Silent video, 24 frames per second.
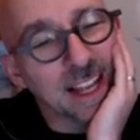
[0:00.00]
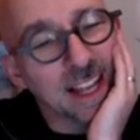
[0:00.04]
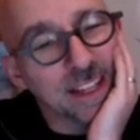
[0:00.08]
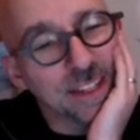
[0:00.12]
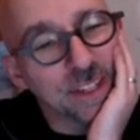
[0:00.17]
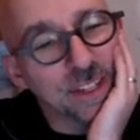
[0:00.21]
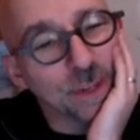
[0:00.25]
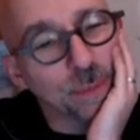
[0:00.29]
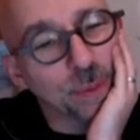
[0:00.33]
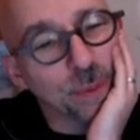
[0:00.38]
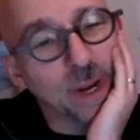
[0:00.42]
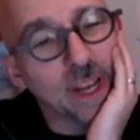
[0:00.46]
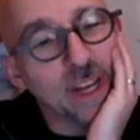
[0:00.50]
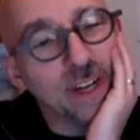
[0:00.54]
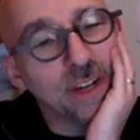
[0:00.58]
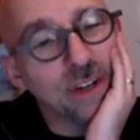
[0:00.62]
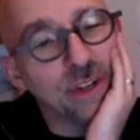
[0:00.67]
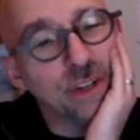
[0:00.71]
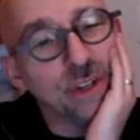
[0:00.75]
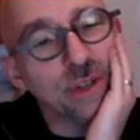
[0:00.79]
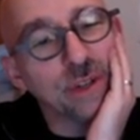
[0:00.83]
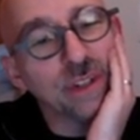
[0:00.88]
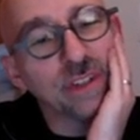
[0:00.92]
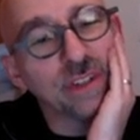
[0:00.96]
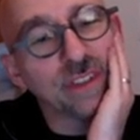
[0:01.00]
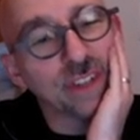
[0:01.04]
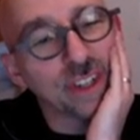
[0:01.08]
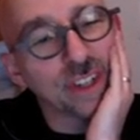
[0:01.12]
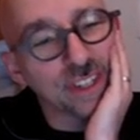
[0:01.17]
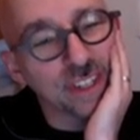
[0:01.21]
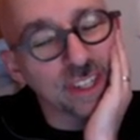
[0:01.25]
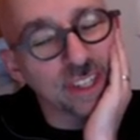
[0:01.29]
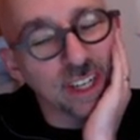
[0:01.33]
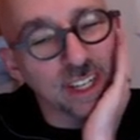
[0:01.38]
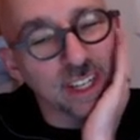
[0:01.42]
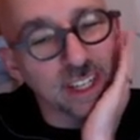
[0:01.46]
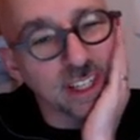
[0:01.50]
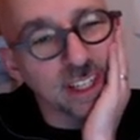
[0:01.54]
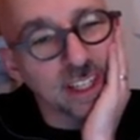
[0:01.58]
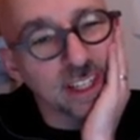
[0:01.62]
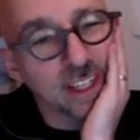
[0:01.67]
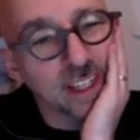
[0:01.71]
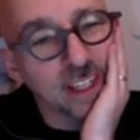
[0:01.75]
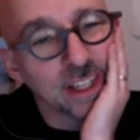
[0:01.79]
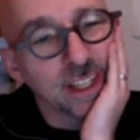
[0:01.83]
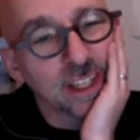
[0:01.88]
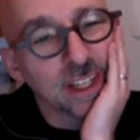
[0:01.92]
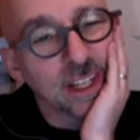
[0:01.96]
So Prager University
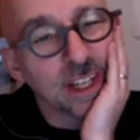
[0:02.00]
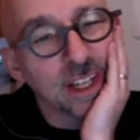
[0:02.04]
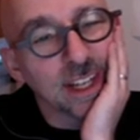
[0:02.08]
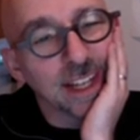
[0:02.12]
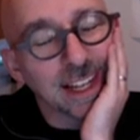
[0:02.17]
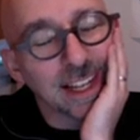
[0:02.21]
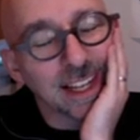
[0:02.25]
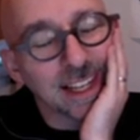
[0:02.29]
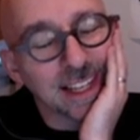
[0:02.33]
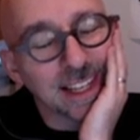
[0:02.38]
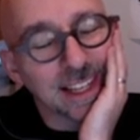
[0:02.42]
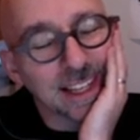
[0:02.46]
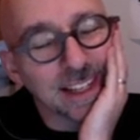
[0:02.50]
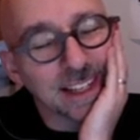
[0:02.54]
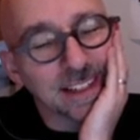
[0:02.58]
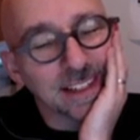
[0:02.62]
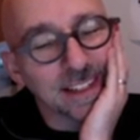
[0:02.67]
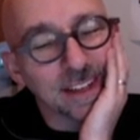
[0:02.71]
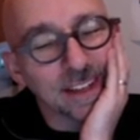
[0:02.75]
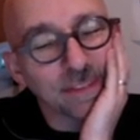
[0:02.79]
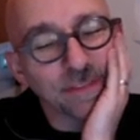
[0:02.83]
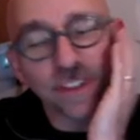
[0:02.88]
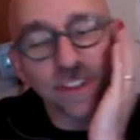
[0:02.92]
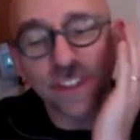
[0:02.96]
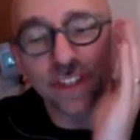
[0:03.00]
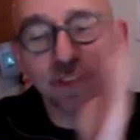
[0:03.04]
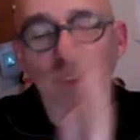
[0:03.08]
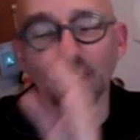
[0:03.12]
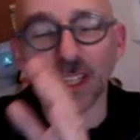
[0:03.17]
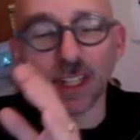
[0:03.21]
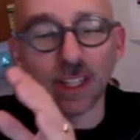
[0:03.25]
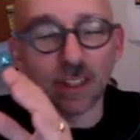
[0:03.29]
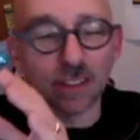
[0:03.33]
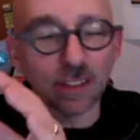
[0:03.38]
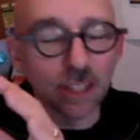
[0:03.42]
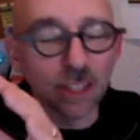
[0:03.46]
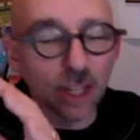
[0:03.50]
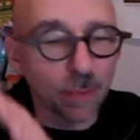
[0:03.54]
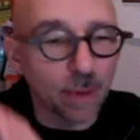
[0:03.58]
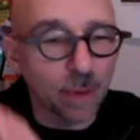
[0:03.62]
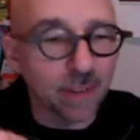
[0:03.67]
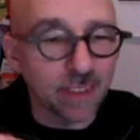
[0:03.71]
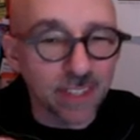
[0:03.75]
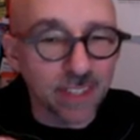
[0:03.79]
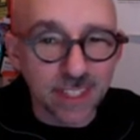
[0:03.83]
is, first of all, a little bit of